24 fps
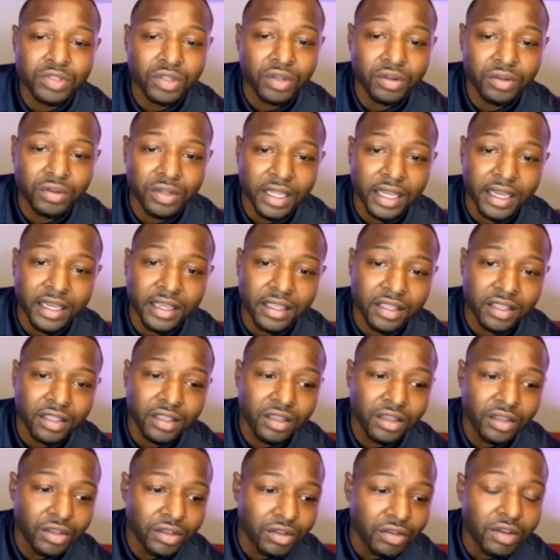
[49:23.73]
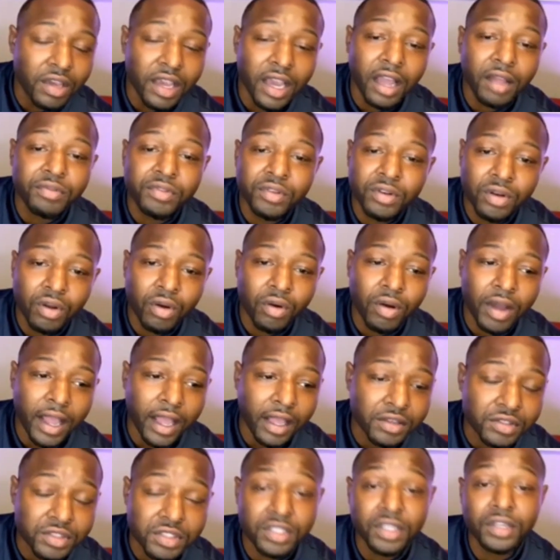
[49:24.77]
So like, you have to know
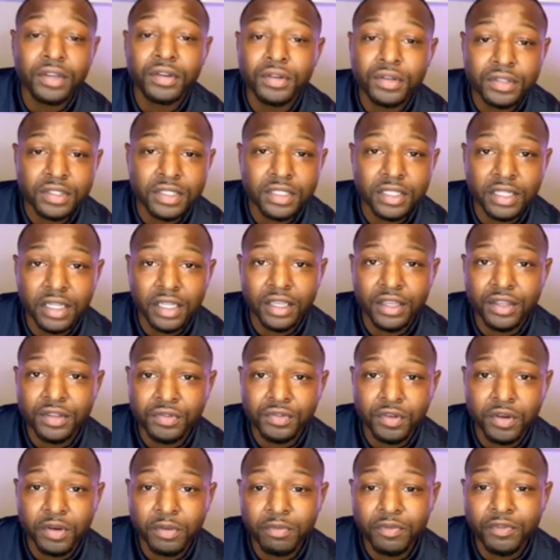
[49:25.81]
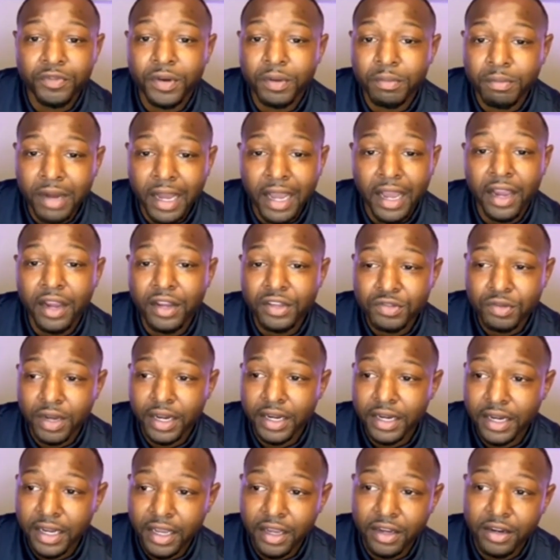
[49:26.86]
how serious it is for buyers
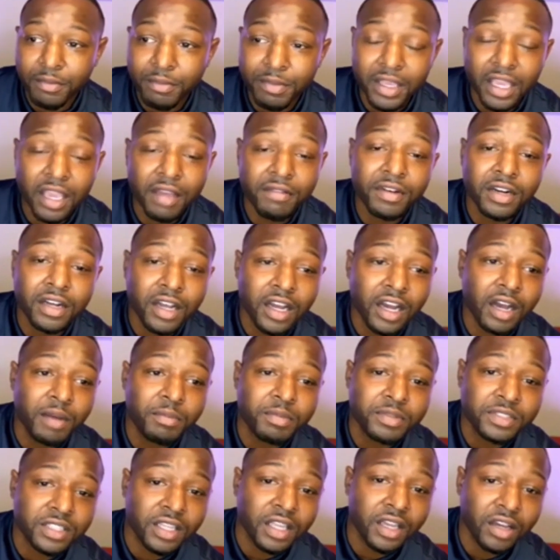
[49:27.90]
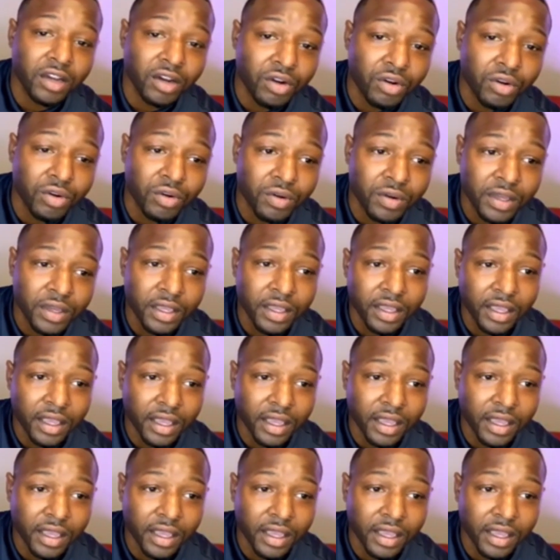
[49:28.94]
right now to be able to accomplish that goal.